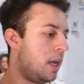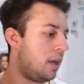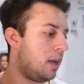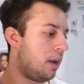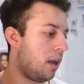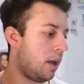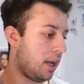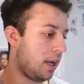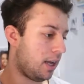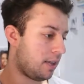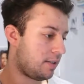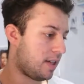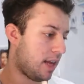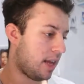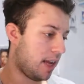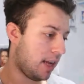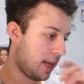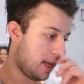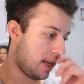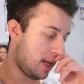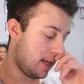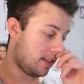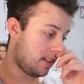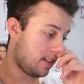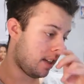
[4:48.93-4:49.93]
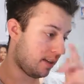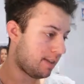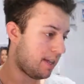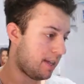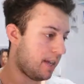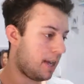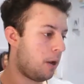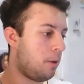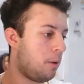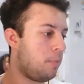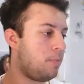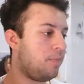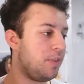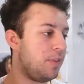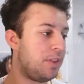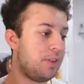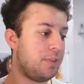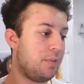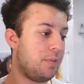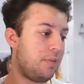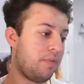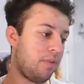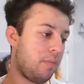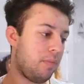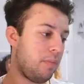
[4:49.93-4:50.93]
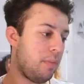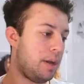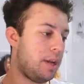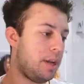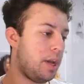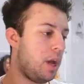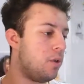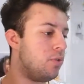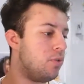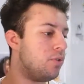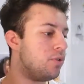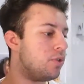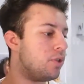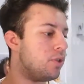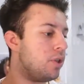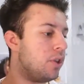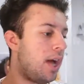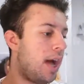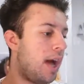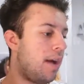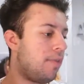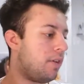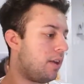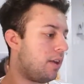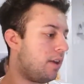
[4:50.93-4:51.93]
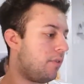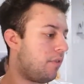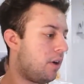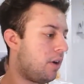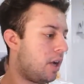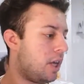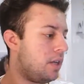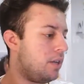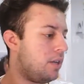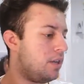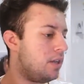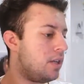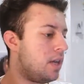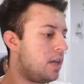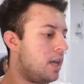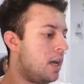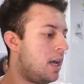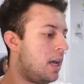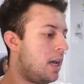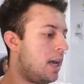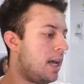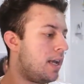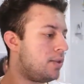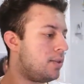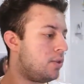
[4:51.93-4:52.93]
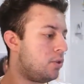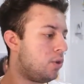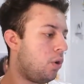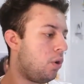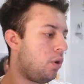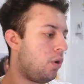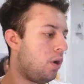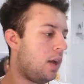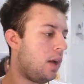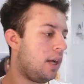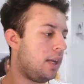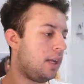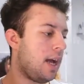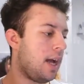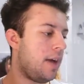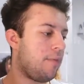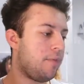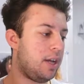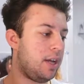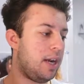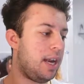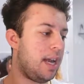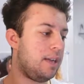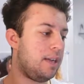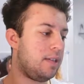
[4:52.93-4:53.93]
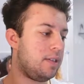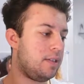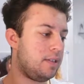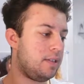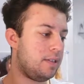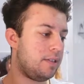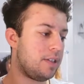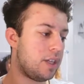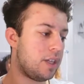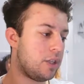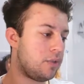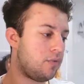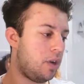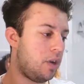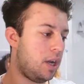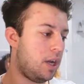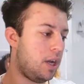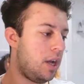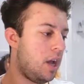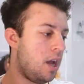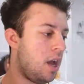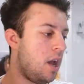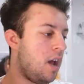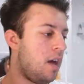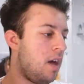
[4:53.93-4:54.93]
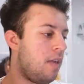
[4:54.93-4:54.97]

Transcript: Like saying, it says here, this is from my notes, having a friend is not like having a latest accessory.